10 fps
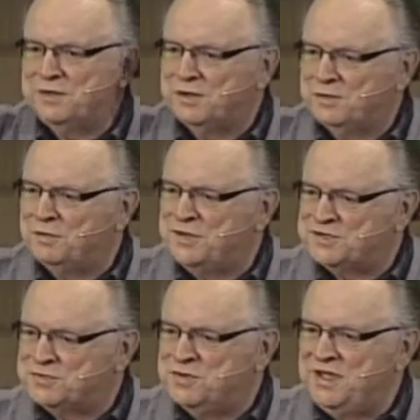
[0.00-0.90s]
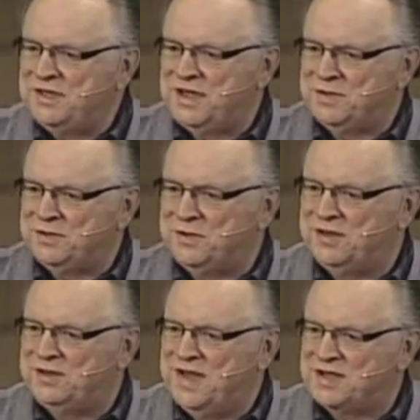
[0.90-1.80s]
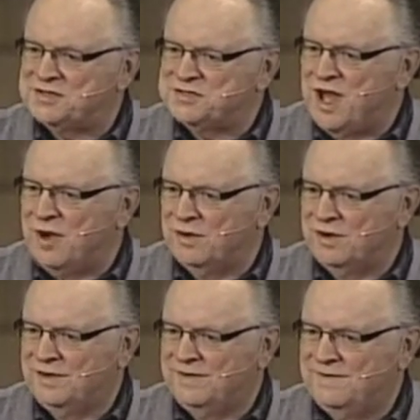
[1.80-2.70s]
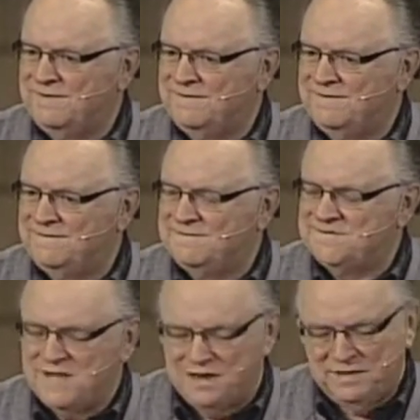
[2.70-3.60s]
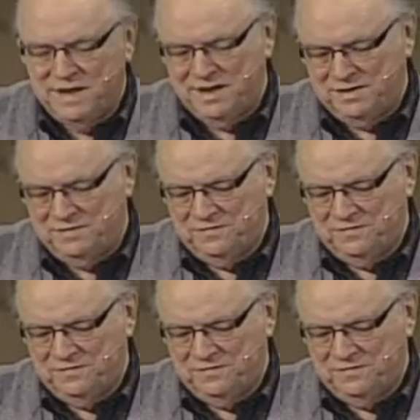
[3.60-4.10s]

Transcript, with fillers: it will be sweet and good, not sour, not negative.